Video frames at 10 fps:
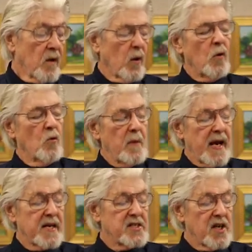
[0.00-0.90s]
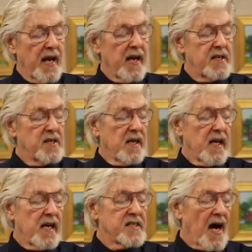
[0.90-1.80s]
But old man Sledge
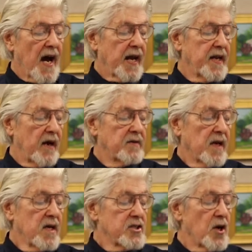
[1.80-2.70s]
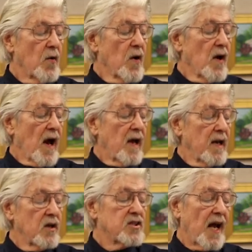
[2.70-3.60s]
is hiding out, so
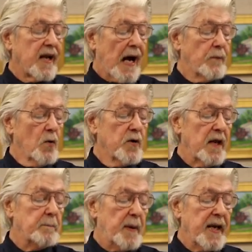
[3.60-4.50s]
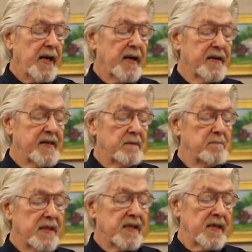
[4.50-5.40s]
it looks like I won't get paid until
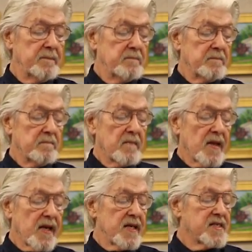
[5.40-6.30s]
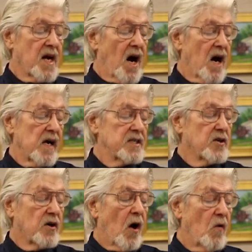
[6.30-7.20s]
Monday. His car is
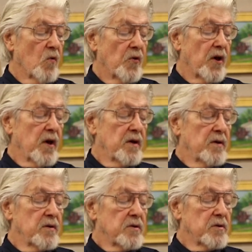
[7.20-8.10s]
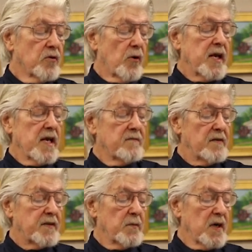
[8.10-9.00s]
gone, green,
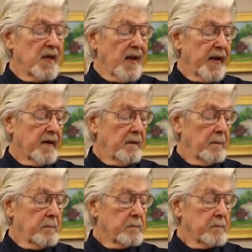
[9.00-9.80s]
51 Lincoln.